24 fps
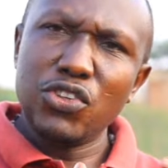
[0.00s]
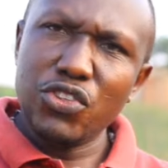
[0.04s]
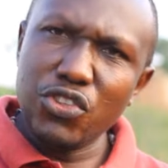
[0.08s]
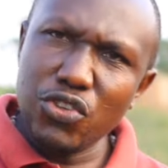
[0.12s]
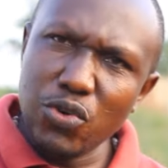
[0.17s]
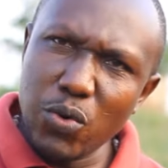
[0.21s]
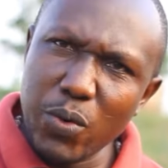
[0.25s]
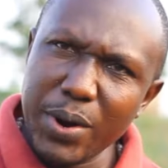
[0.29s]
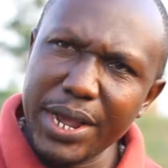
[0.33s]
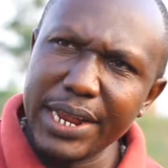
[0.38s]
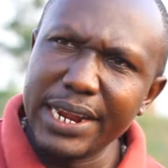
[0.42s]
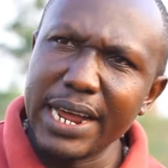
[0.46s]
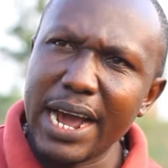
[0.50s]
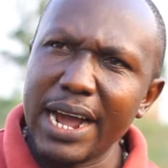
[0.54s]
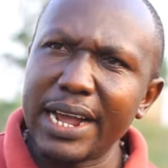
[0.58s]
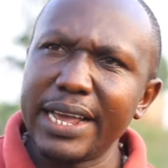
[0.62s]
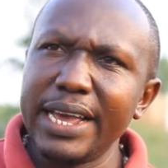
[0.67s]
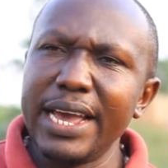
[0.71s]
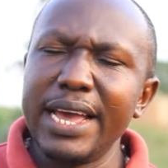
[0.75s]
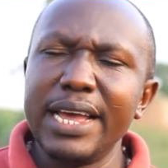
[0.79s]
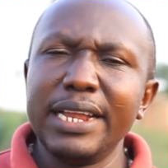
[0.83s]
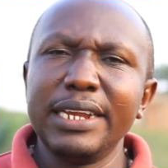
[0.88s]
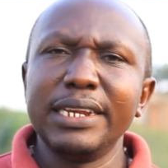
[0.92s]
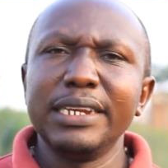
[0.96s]
you weed
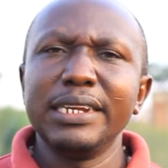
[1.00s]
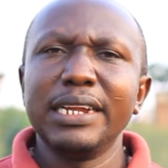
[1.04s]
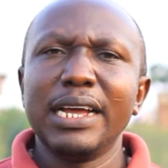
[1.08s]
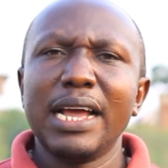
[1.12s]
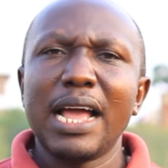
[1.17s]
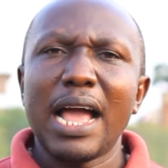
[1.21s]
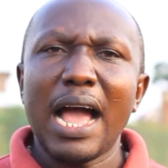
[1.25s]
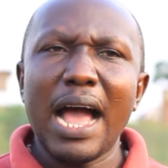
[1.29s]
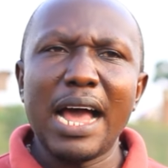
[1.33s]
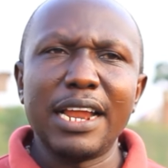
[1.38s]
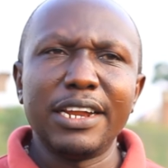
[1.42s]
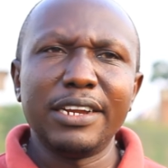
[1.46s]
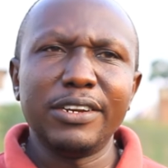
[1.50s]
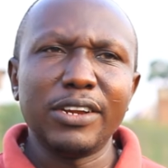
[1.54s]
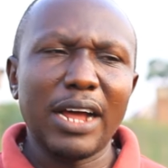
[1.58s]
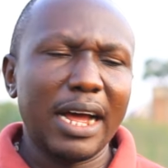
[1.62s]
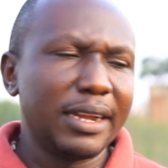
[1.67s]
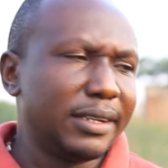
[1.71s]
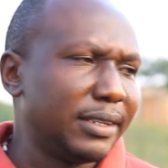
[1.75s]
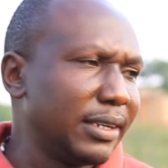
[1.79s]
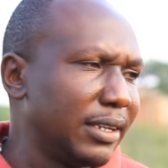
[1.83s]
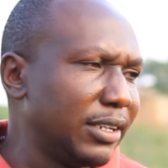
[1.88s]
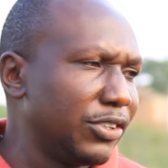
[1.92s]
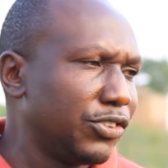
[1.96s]
again, and
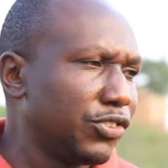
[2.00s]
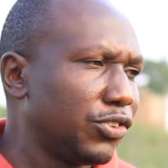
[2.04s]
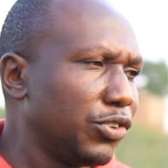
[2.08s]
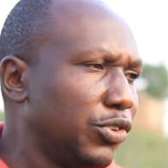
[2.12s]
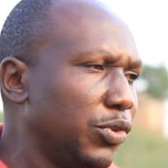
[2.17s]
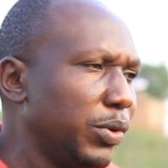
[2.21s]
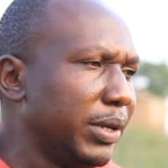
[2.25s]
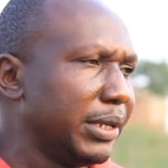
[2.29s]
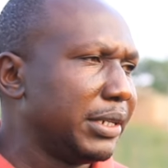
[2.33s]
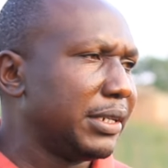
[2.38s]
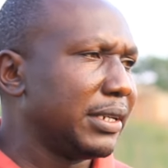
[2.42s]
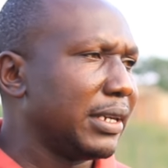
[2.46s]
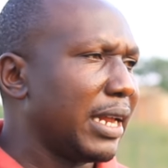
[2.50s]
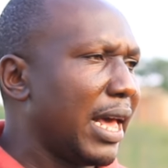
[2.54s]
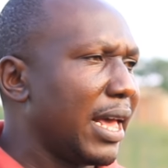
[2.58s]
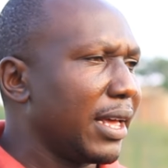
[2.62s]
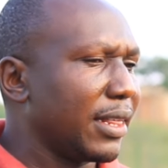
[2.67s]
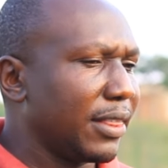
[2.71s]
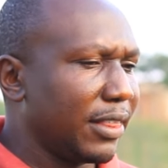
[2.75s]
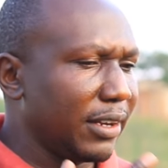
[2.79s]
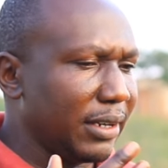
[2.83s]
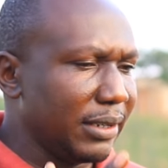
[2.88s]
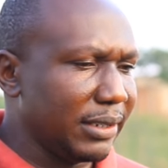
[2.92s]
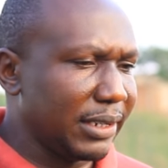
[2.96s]
at least do it like
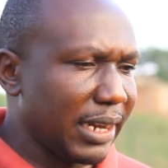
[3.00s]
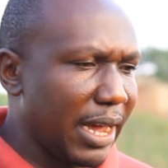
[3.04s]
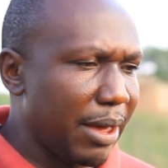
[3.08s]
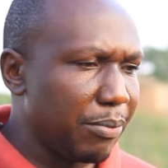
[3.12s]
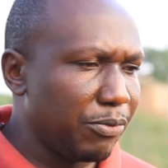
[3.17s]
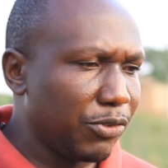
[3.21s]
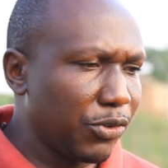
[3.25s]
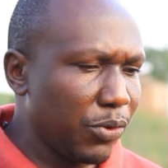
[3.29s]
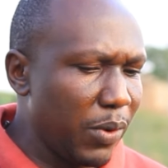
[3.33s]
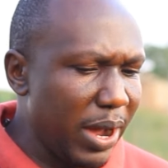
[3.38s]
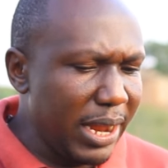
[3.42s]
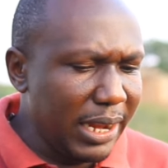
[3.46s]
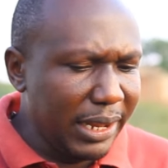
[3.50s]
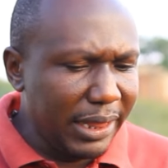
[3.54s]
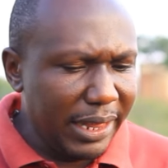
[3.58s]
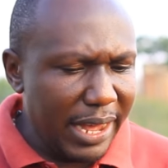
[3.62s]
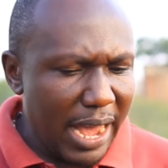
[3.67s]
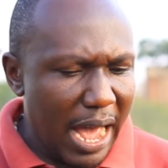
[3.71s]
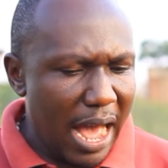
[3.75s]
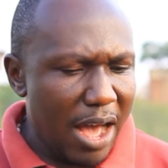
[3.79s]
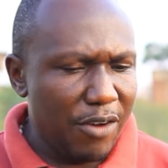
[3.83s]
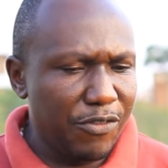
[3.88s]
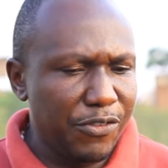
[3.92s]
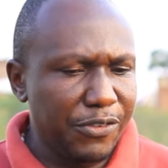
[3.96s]
3 times. When they
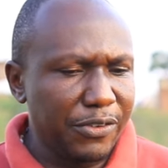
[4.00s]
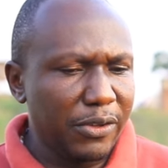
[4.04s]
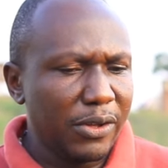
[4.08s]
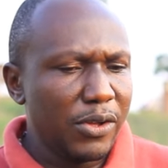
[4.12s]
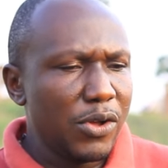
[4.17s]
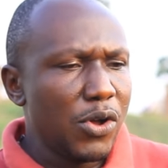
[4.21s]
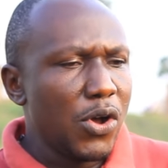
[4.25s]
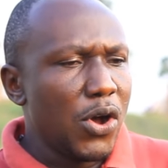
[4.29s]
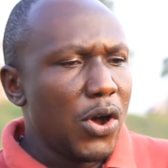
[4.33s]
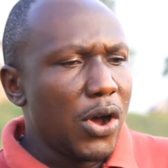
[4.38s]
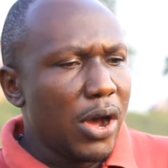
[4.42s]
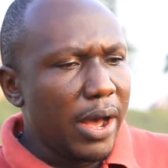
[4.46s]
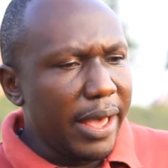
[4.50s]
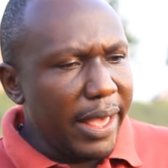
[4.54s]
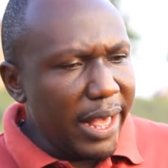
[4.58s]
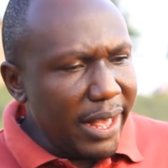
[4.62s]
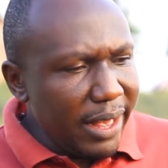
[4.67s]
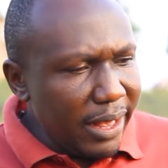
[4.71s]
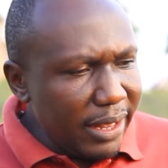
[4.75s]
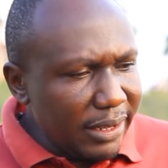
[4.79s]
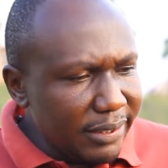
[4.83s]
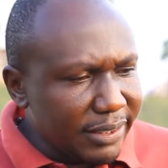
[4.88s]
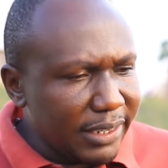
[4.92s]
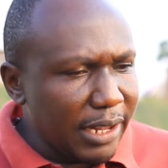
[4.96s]
have
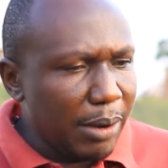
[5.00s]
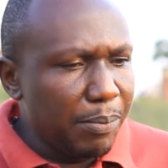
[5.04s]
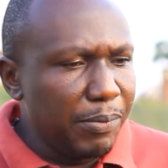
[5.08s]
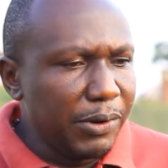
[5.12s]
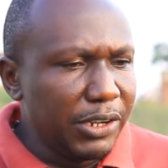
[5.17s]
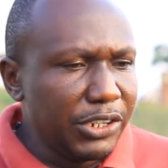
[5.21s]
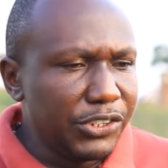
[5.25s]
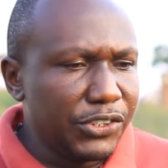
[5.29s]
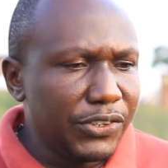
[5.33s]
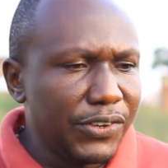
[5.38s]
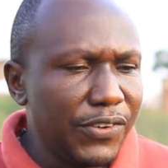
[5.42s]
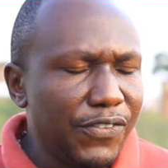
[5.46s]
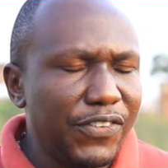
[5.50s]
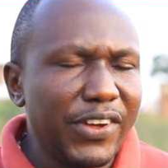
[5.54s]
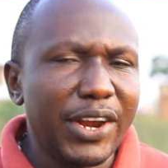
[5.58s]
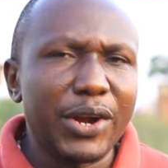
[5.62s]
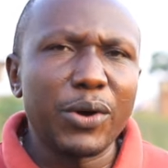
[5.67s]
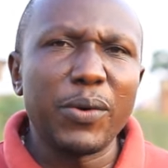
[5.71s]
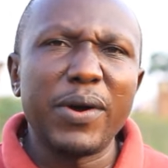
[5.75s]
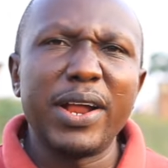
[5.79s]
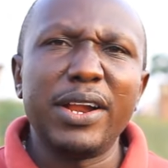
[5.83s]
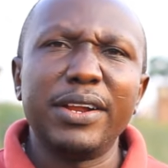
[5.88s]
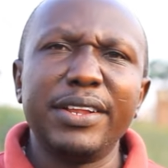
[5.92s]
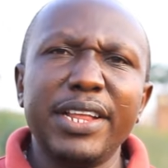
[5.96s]
established very
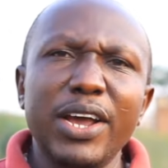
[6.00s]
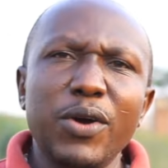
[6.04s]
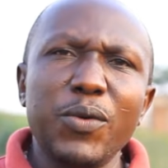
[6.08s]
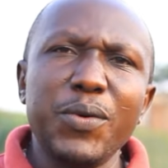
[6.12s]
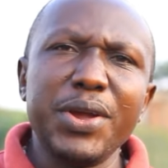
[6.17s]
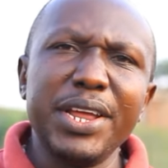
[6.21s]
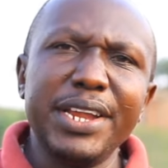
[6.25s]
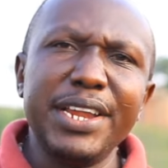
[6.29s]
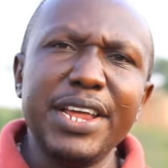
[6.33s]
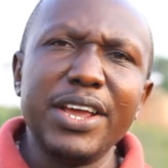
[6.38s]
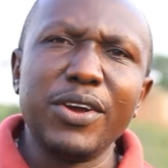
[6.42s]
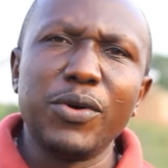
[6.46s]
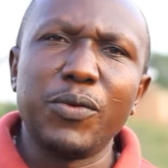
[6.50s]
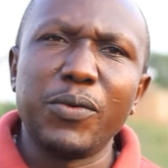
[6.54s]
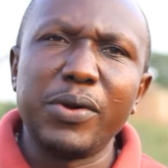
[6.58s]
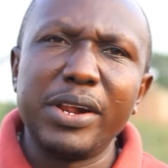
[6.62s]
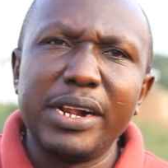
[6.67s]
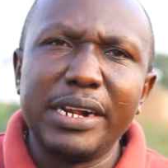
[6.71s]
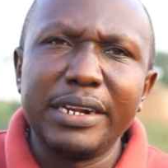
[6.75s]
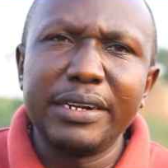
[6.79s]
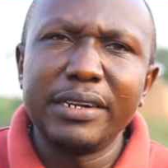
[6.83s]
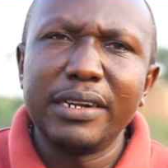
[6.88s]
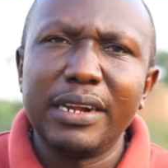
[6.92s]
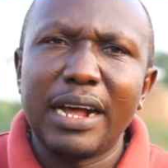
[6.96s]
well, the weeding
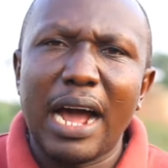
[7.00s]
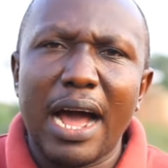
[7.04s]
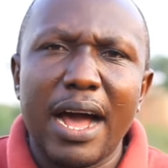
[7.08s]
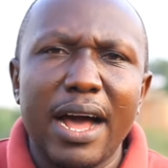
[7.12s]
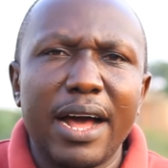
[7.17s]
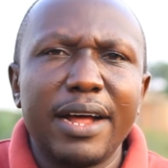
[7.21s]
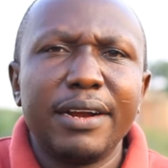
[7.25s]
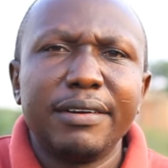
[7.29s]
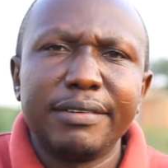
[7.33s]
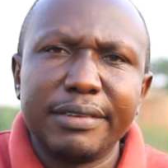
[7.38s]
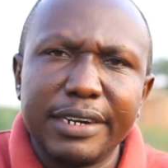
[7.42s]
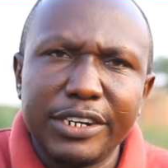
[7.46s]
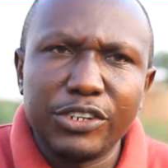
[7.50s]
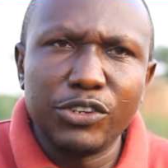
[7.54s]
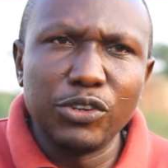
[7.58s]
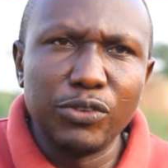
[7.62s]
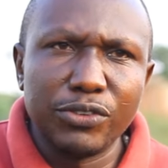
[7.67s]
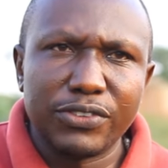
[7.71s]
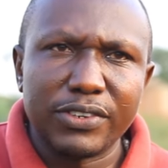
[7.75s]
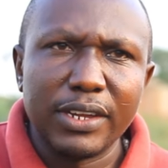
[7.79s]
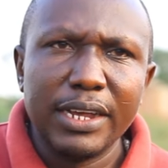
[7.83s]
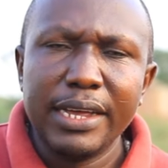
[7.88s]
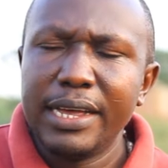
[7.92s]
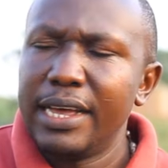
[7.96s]
will
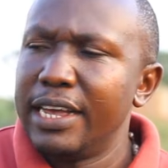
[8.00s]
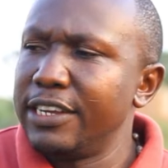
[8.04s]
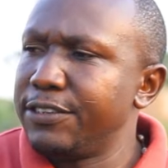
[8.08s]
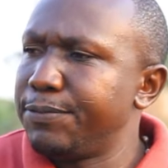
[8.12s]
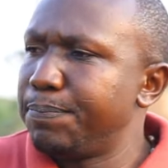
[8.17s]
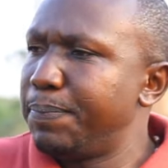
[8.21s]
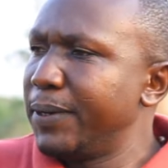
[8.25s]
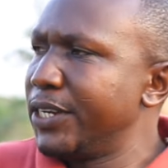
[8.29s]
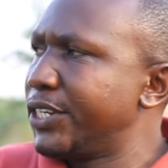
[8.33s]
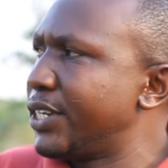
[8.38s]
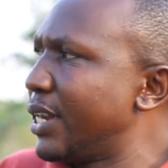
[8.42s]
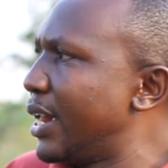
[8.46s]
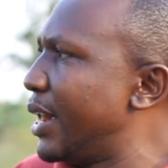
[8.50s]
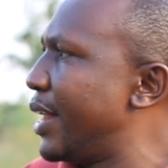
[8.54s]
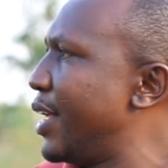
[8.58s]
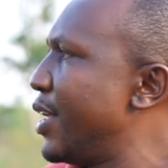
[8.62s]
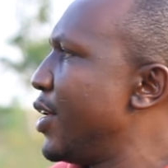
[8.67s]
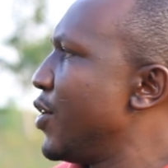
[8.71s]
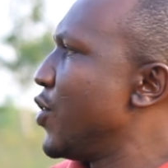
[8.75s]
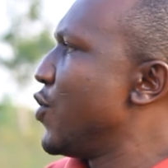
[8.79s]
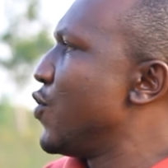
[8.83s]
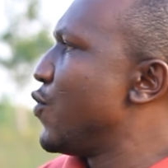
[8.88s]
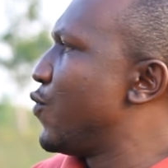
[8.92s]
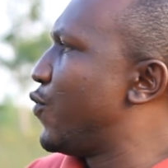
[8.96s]
reduce, especially
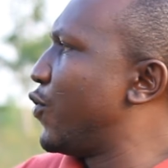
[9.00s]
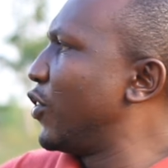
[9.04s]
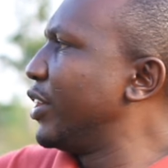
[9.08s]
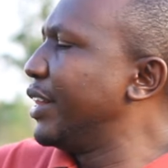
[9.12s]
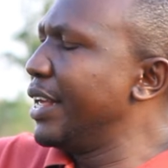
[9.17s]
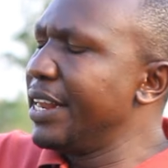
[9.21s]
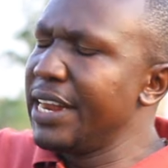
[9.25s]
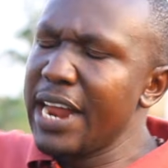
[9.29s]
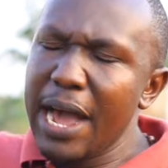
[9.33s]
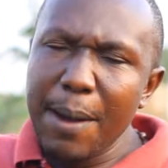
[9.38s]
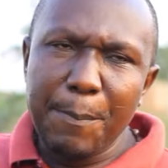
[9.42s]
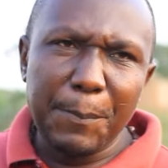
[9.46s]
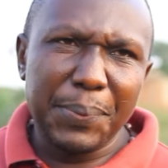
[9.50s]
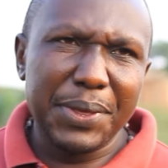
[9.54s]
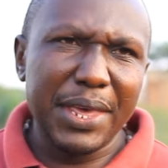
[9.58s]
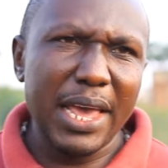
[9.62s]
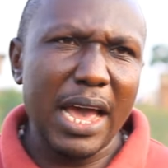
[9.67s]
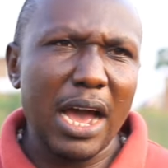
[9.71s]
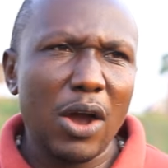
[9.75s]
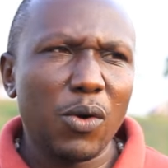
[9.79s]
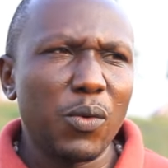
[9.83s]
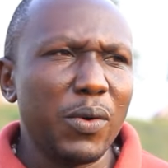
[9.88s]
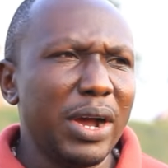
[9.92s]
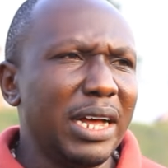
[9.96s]
for the
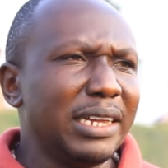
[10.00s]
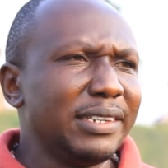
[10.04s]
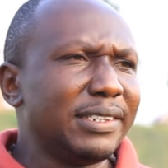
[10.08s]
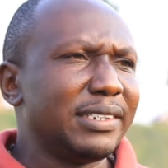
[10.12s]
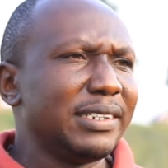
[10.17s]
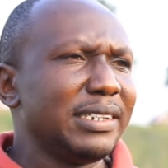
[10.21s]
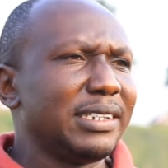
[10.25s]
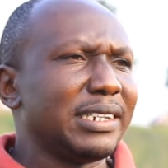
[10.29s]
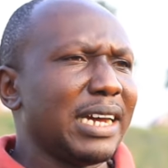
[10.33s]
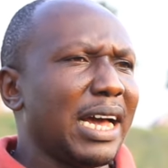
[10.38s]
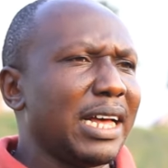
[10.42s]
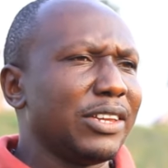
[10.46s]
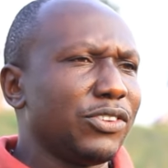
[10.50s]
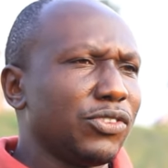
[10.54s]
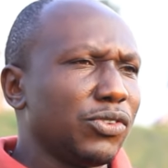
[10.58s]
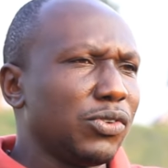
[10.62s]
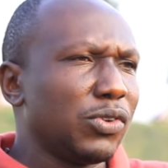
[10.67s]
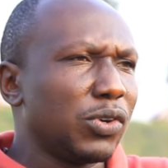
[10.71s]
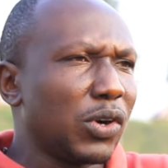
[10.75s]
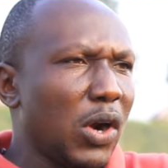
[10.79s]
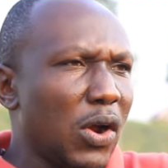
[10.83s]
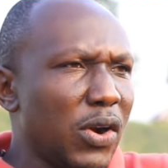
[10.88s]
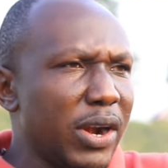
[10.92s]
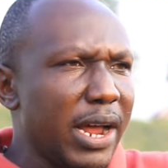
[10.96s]
napier. Once it has
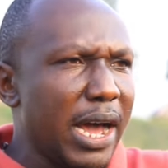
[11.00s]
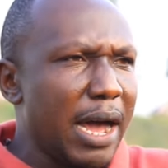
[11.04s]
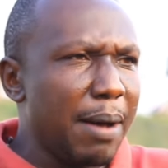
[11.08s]
grown